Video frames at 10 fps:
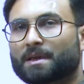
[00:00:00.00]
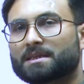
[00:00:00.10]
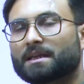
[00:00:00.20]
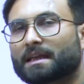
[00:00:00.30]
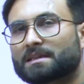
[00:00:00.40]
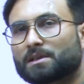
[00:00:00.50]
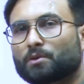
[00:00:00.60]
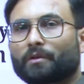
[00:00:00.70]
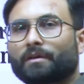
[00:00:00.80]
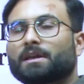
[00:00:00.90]
special attention
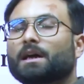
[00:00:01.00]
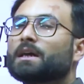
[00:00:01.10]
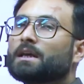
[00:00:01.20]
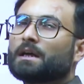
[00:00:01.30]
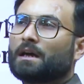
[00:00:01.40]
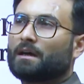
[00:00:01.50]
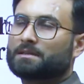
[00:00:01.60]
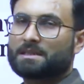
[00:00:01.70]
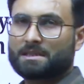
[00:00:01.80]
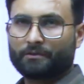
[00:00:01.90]
to Rwanda. Uh,
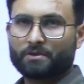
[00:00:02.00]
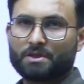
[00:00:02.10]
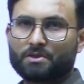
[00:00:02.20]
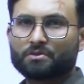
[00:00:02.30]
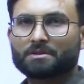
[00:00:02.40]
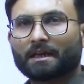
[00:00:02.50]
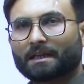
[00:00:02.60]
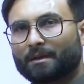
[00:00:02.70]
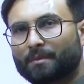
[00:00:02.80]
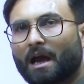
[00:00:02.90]
since it was in news, that
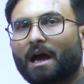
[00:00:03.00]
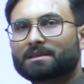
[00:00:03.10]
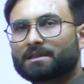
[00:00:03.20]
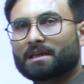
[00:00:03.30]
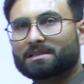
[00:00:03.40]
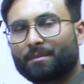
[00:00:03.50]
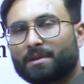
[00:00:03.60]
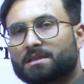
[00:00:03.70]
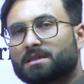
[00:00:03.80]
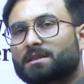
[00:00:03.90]
can be asked in
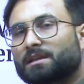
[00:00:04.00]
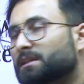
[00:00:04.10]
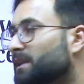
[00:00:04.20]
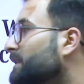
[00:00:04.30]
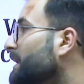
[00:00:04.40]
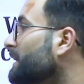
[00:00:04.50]
examinations. Other than